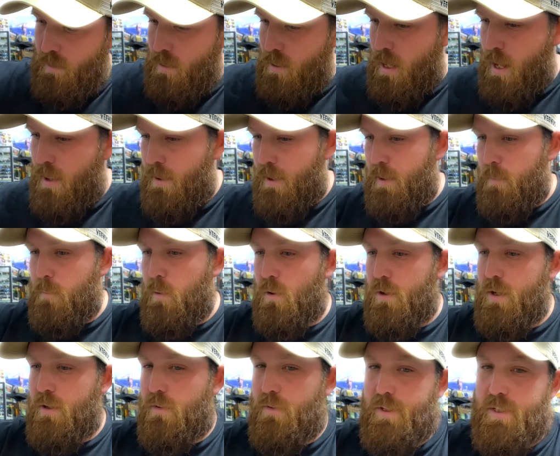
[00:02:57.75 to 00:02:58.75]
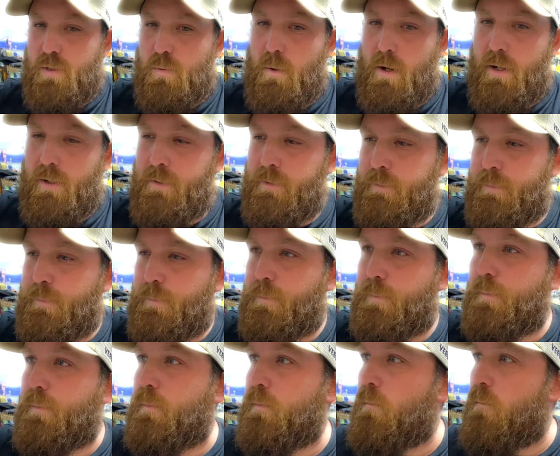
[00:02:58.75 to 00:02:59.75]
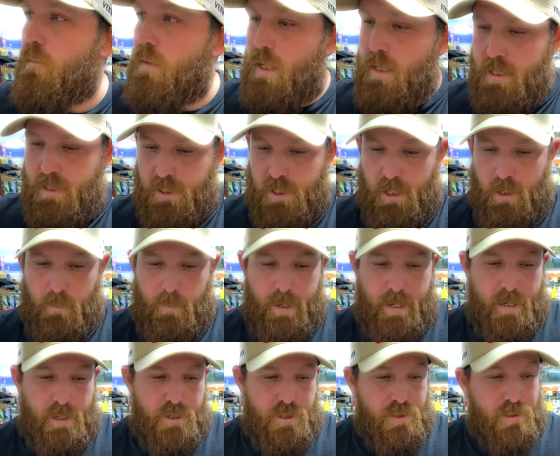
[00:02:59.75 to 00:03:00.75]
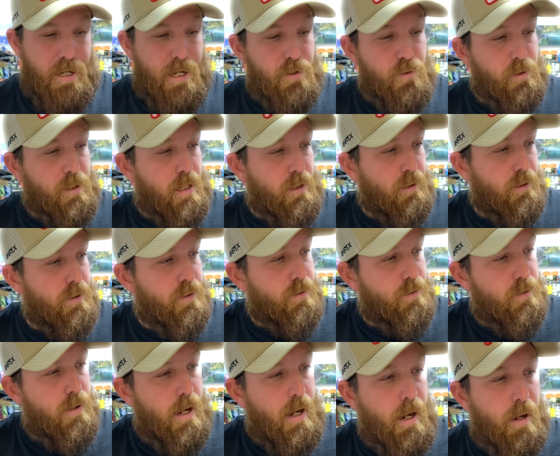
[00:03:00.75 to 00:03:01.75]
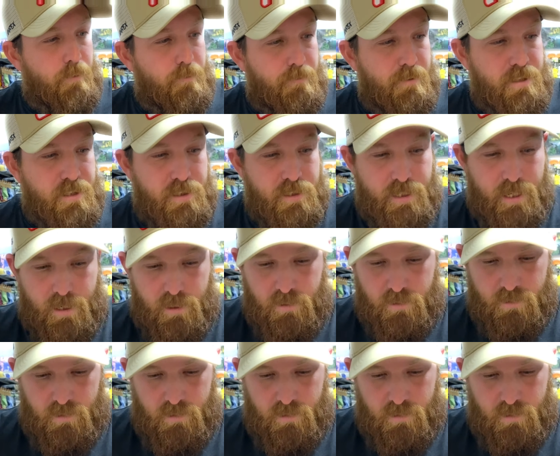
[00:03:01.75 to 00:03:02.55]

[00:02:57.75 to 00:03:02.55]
And then the body on this one is going to be just natural coloured pheasant tail.